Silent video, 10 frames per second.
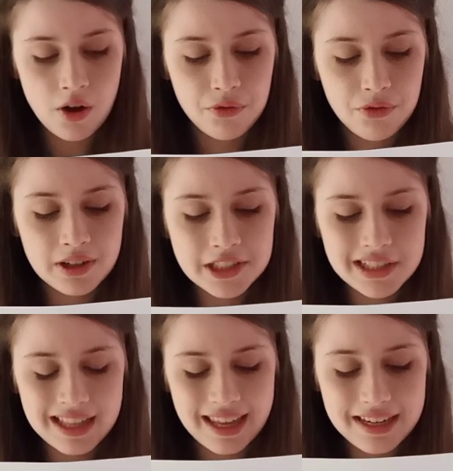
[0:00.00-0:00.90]

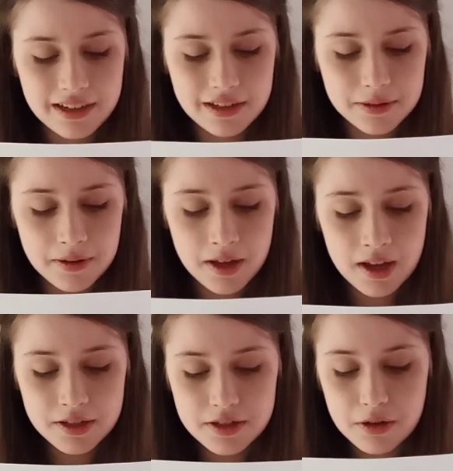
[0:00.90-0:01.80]
Unfortunately, there are
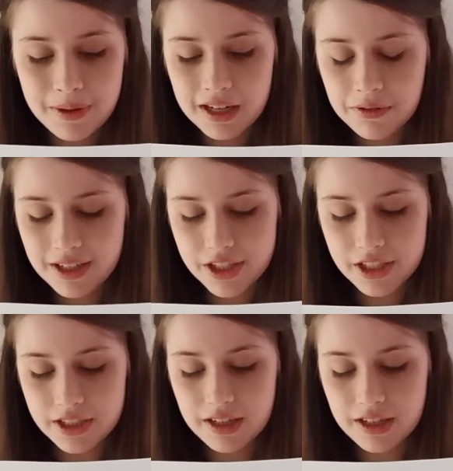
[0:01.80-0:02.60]
so many questions